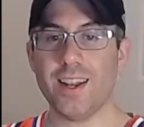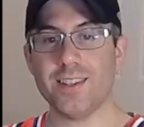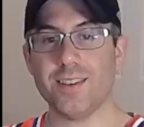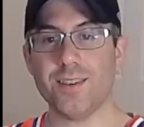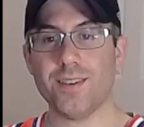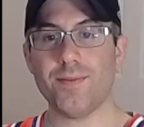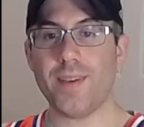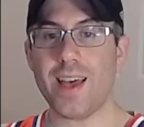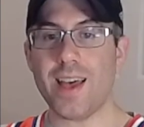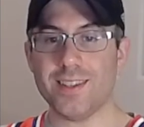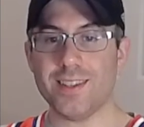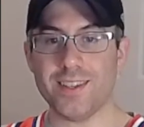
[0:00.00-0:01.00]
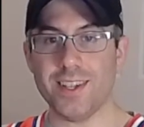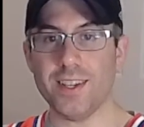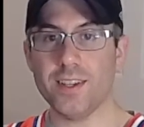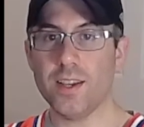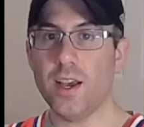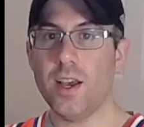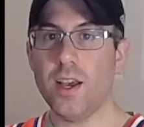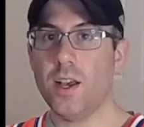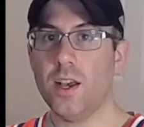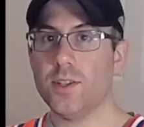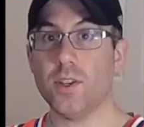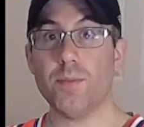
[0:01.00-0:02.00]
is a fallacy.
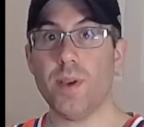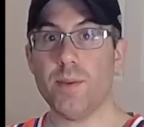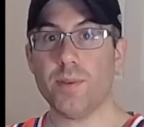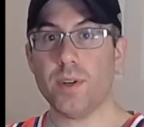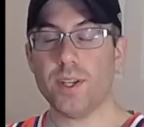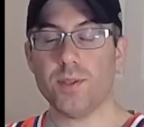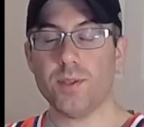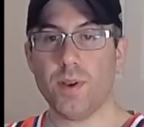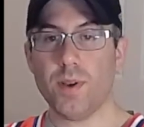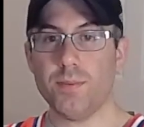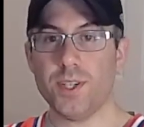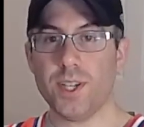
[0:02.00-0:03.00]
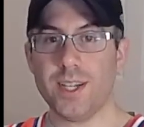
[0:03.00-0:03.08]
So the paper is published in